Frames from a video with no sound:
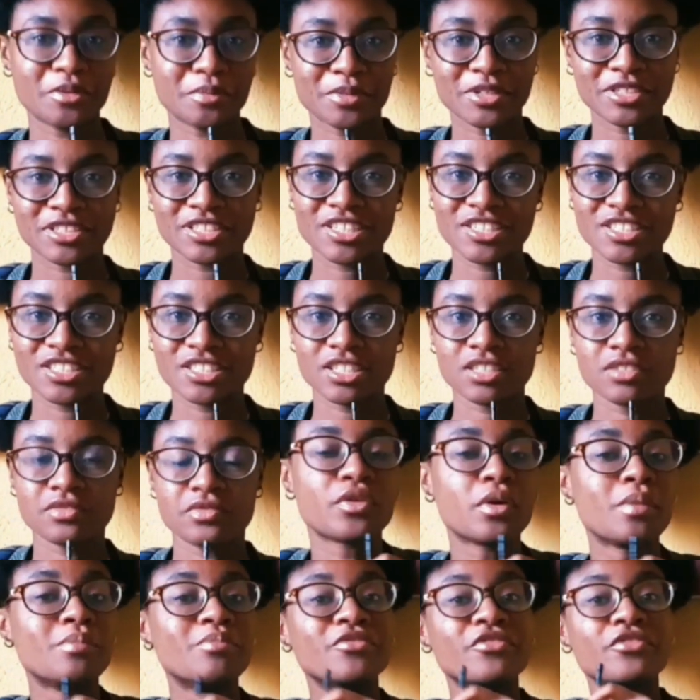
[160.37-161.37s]

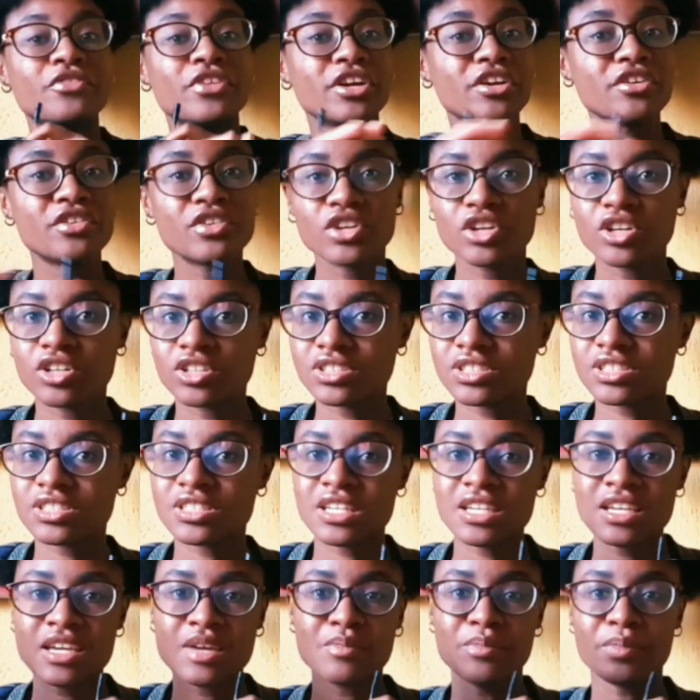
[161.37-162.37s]
represented from
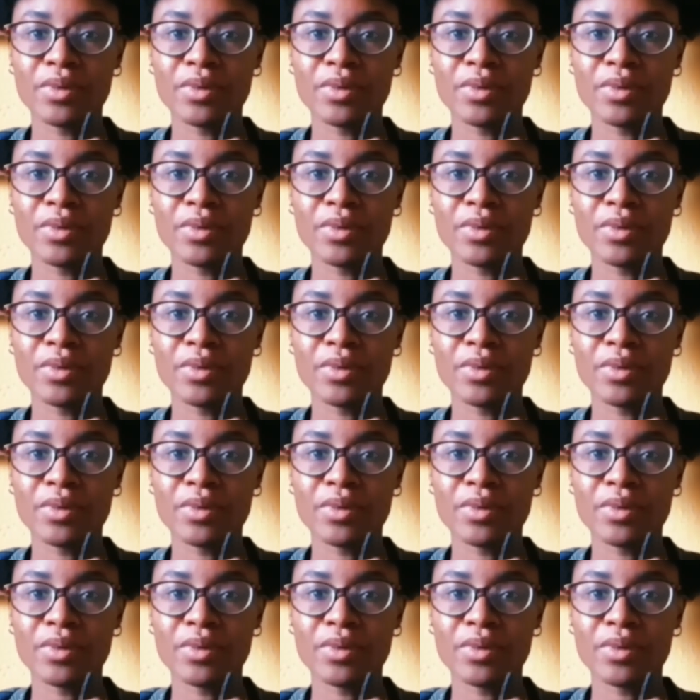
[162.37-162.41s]
various